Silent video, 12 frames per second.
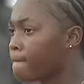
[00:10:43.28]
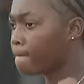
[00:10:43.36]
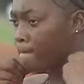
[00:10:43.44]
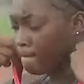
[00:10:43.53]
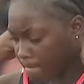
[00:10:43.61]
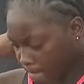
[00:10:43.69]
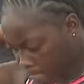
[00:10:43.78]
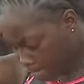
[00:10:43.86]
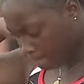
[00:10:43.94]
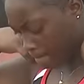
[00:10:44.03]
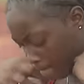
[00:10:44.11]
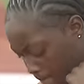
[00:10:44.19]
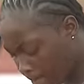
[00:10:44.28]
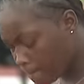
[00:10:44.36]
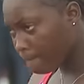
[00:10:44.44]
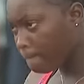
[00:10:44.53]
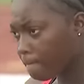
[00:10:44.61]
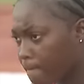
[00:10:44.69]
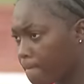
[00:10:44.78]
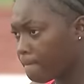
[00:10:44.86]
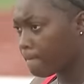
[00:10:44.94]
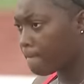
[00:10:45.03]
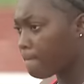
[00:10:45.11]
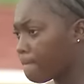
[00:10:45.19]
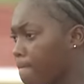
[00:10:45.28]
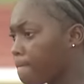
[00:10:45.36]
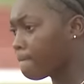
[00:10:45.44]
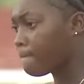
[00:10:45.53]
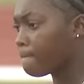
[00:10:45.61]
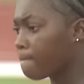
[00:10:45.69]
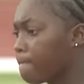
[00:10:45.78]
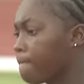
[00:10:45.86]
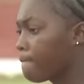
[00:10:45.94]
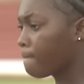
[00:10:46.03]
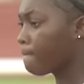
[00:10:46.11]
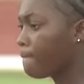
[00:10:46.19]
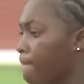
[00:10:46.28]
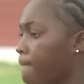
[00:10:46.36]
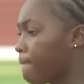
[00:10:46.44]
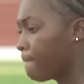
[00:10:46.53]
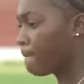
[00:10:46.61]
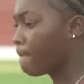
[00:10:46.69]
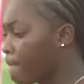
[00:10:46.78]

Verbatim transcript: Jamel with her first round effort of forty-one